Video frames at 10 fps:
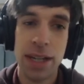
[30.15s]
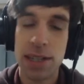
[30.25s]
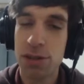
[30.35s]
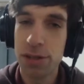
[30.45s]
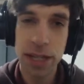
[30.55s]

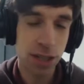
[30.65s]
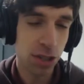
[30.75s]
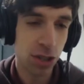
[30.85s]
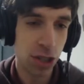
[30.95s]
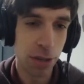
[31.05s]
So let's
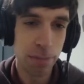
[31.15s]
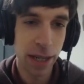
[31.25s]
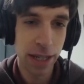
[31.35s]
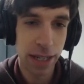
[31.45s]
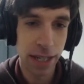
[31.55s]
just jump
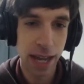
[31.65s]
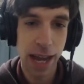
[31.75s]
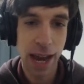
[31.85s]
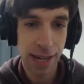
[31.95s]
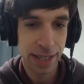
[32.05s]
in
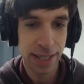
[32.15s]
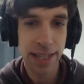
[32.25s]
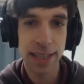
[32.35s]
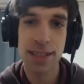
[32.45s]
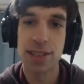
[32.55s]
and
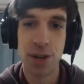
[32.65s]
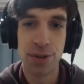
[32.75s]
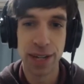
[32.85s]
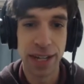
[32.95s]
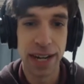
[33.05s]
get this
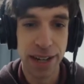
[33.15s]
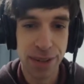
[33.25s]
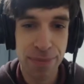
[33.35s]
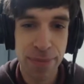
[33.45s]
going now.